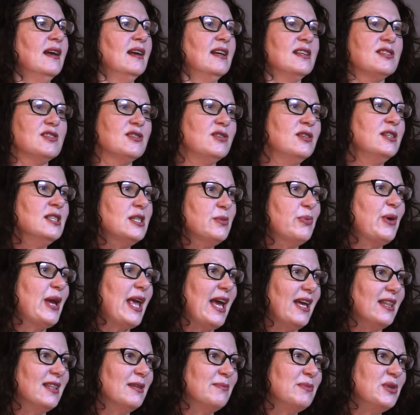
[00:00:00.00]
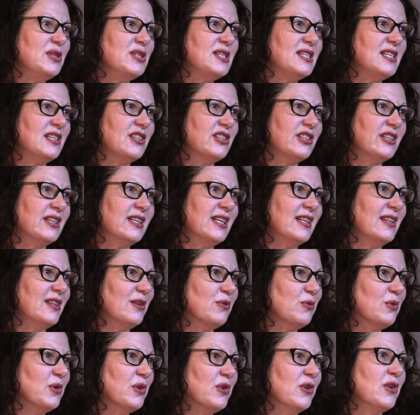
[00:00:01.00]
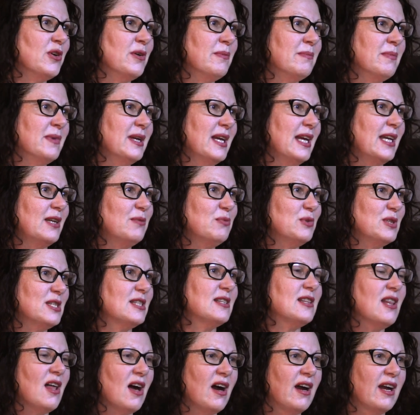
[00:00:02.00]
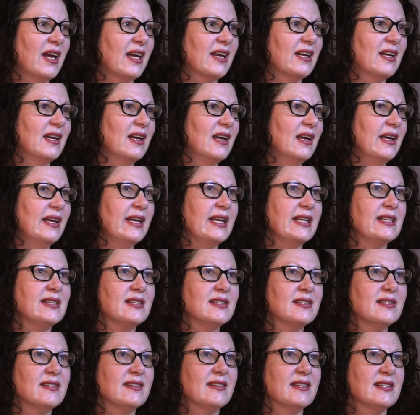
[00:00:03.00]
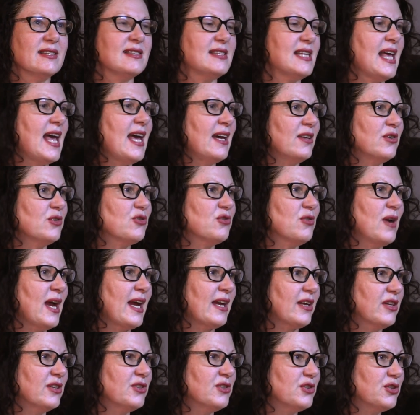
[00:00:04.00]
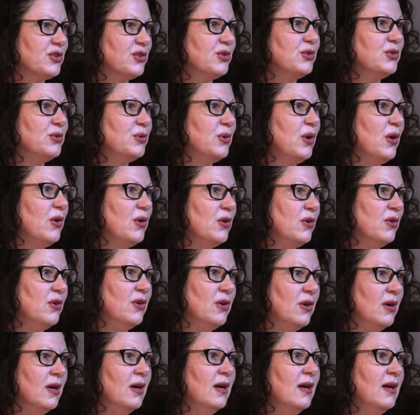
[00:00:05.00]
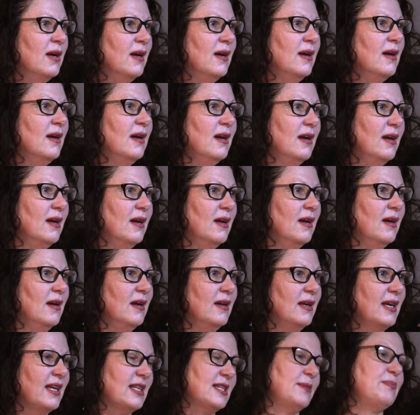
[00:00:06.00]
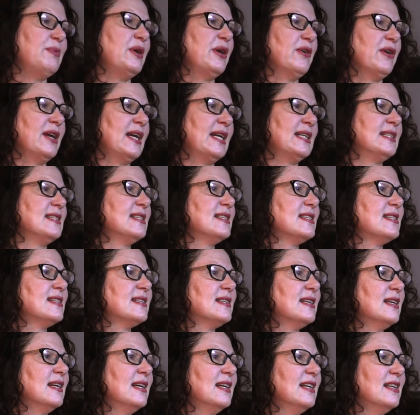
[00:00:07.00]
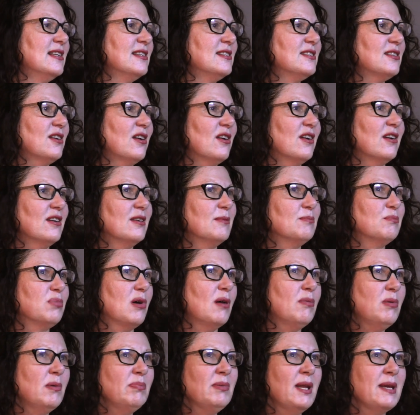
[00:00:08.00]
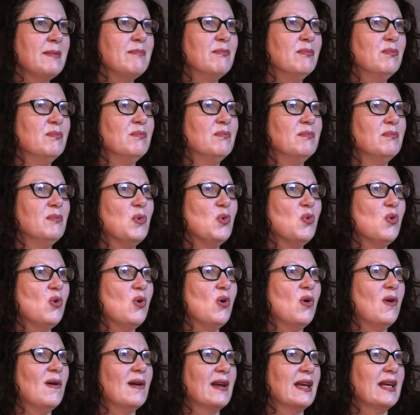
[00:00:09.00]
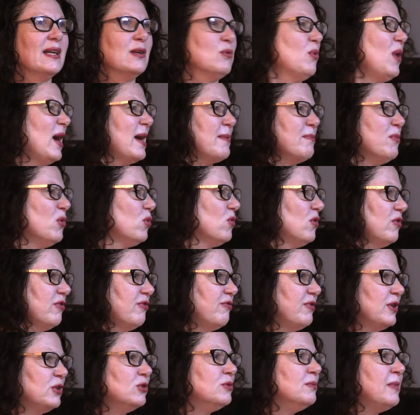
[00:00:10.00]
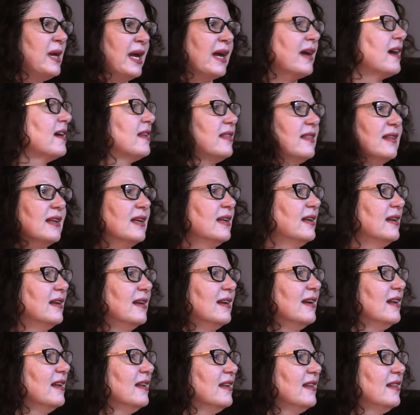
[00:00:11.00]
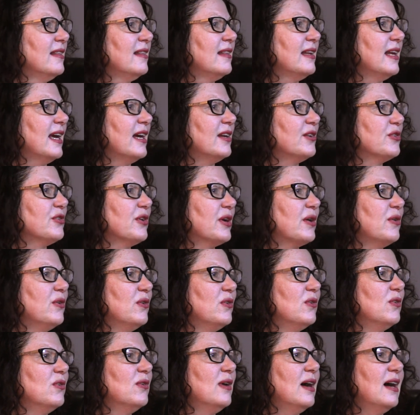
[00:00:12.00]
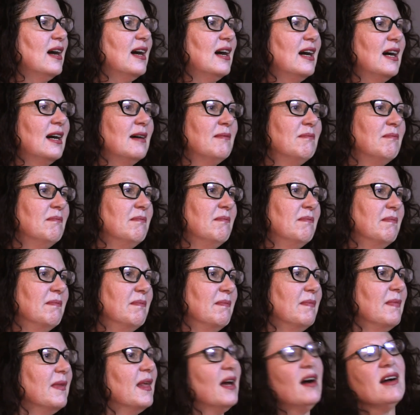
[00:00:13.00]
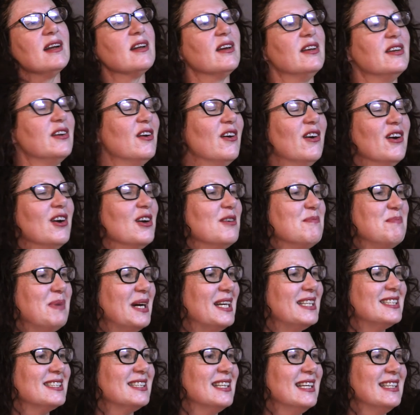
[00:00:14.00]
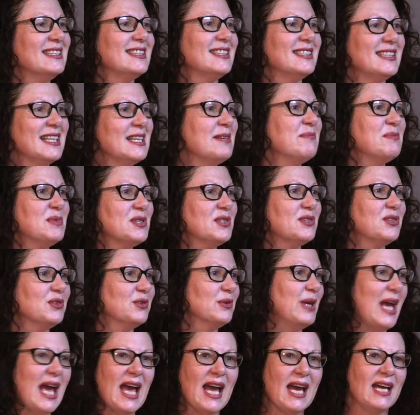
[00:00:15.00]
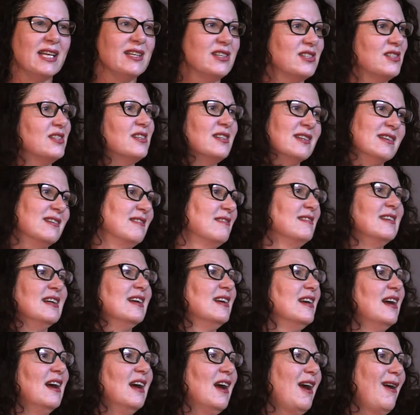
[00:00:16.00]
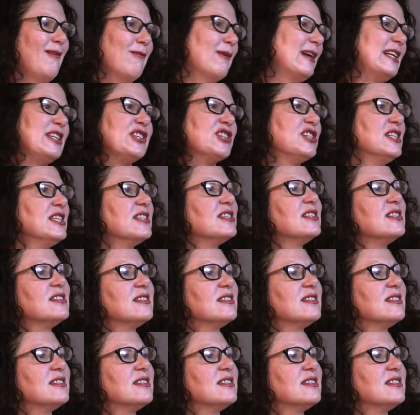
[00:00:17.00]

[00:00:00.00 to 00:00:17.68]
As soon as we had the musician in the room, it was like, it's the soundtrack to her experience. So probably more, in a way, more filmic than theatrical. I don't know, but it seems to add a richness.